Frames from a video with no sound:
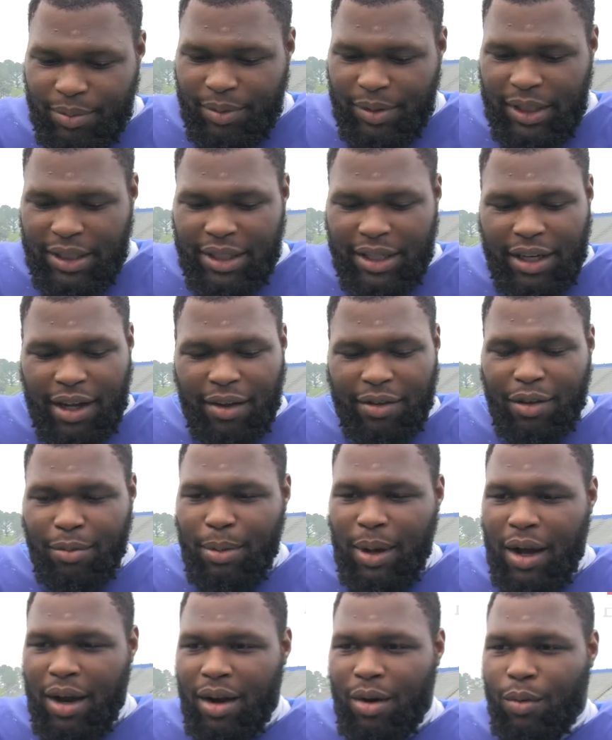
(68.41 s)
Just get off the
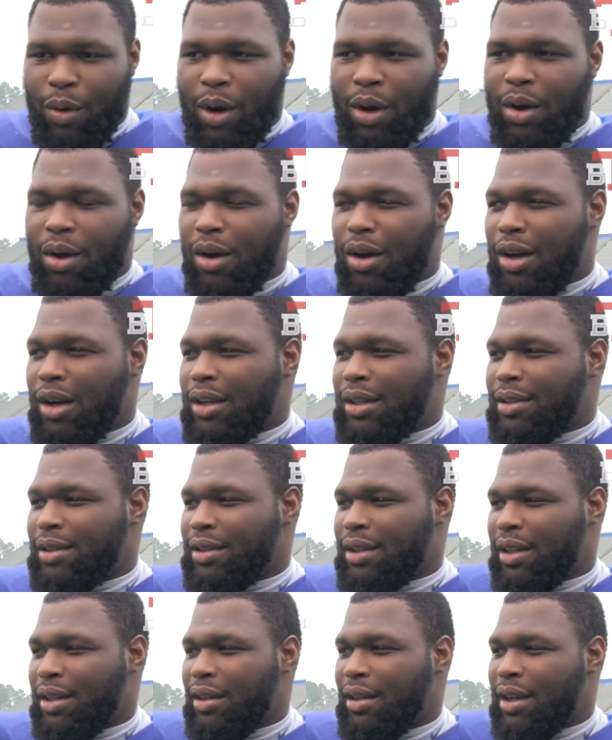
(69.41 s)
ball and work hard.
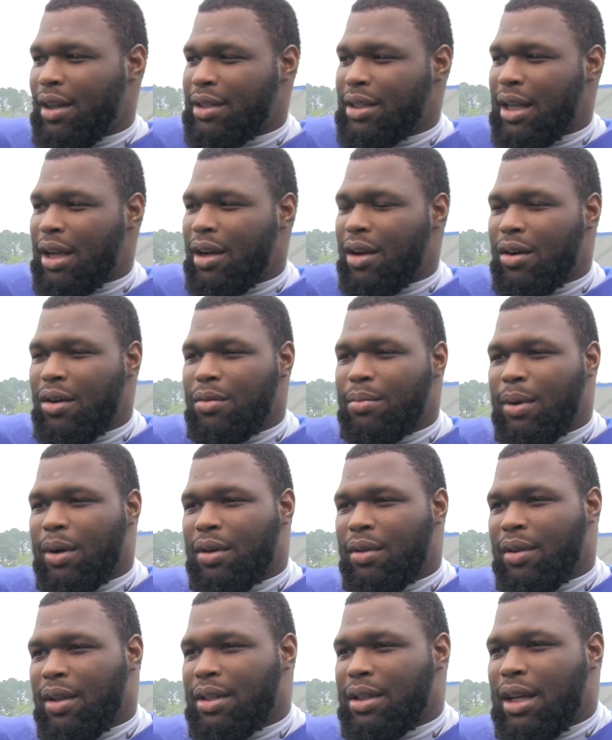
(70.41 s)
That's our whole
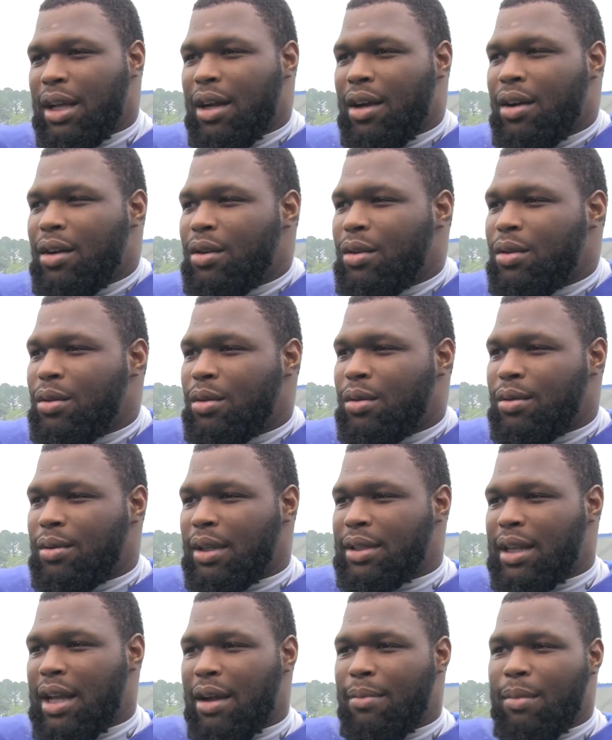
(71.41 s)
motive, that's our whole
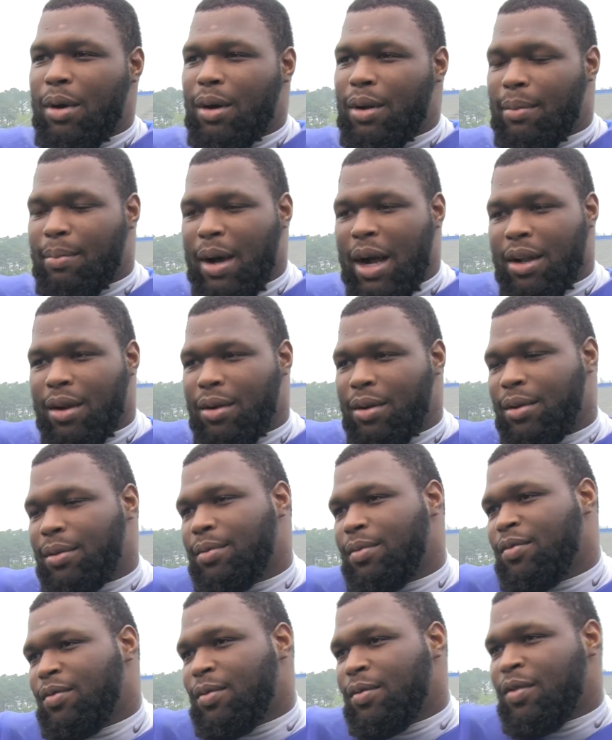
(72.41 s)
that's our motto
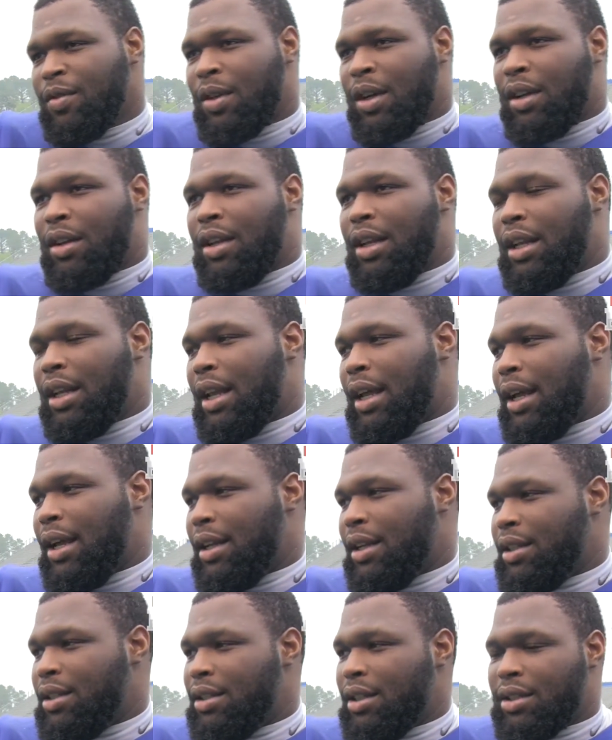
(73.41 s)
of D
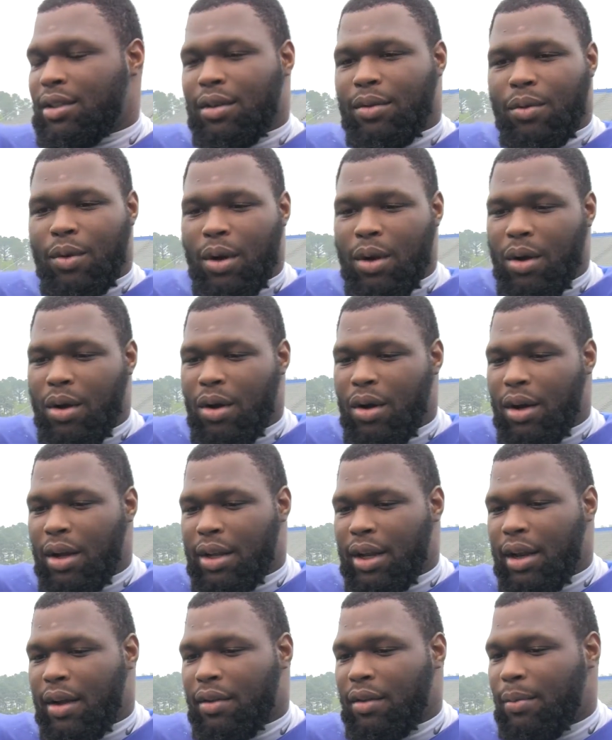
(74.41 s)
line is just to work
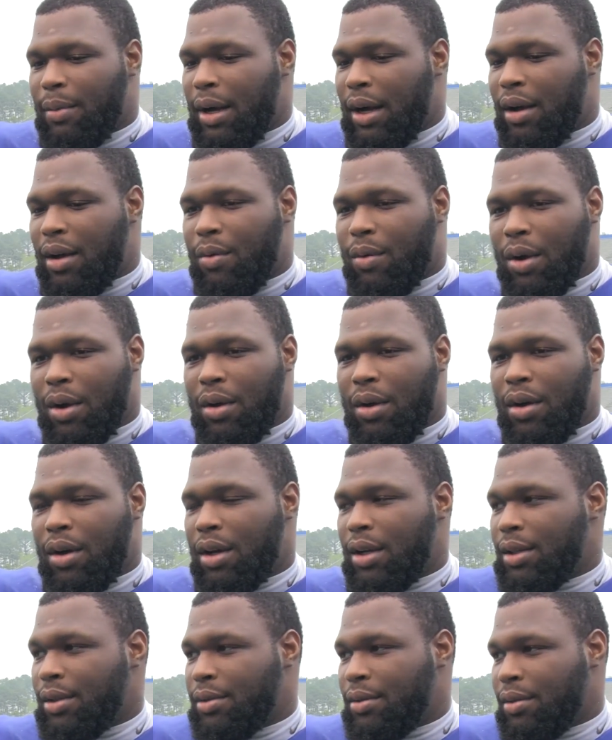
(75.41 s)
hard, get off the ball, and work
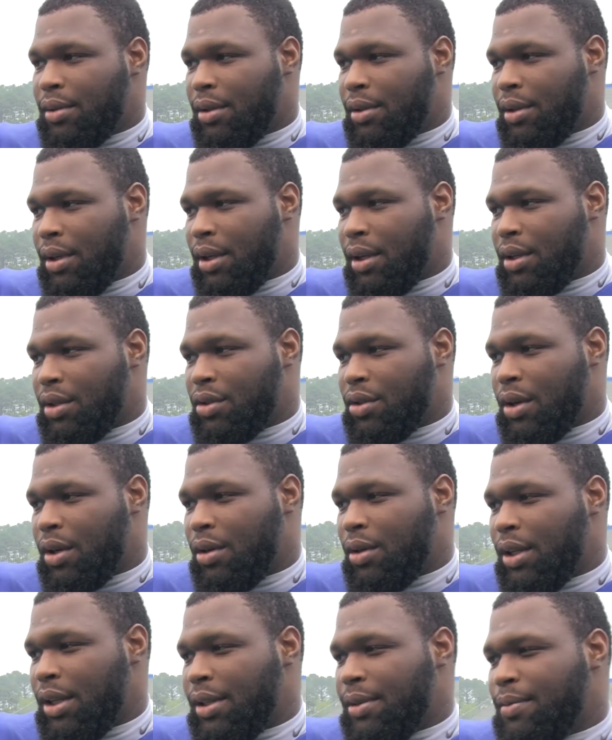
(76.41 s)
hard, and
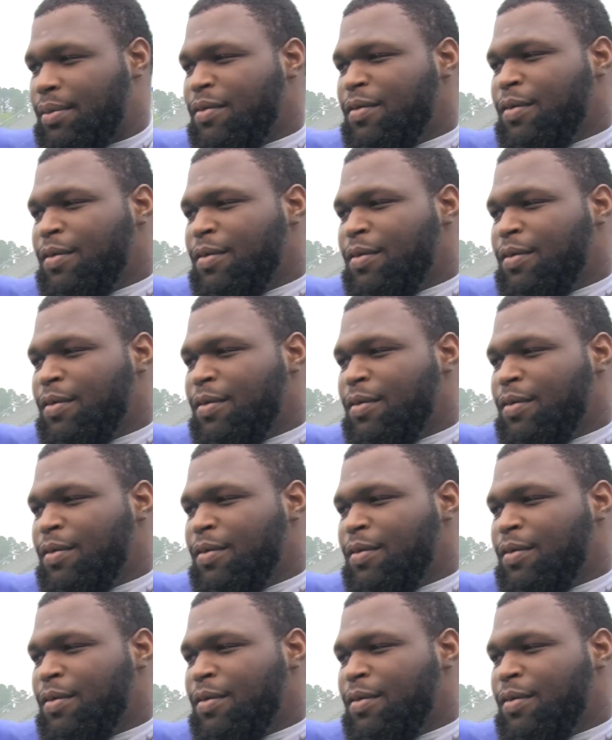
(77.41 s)
control it.